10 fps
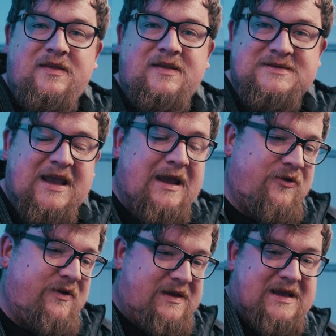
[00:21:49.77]
This
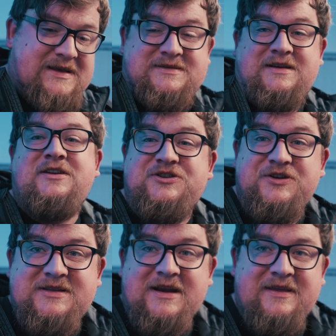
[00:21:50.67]
camera hasn't
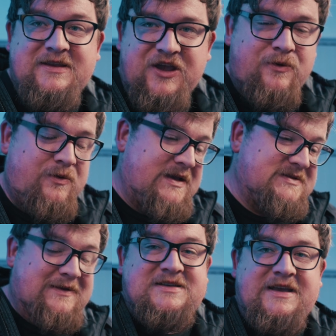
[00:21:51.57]
introduced anything new, as
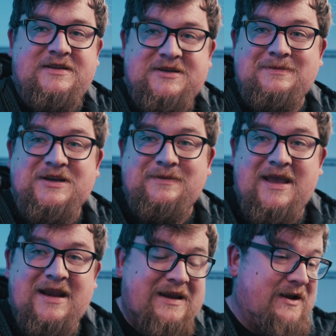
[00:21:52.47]
I've seen time and time
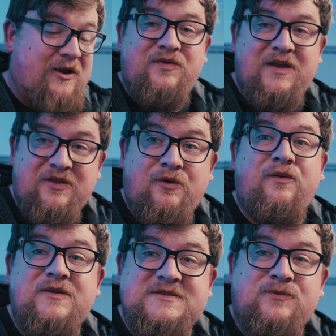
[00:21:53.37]
again in a lot of the other
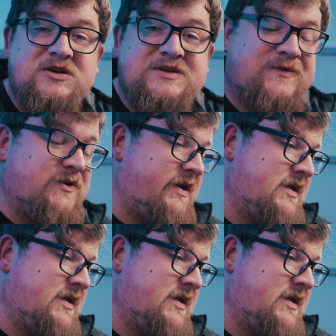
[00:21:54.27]
reviews I've watched for it.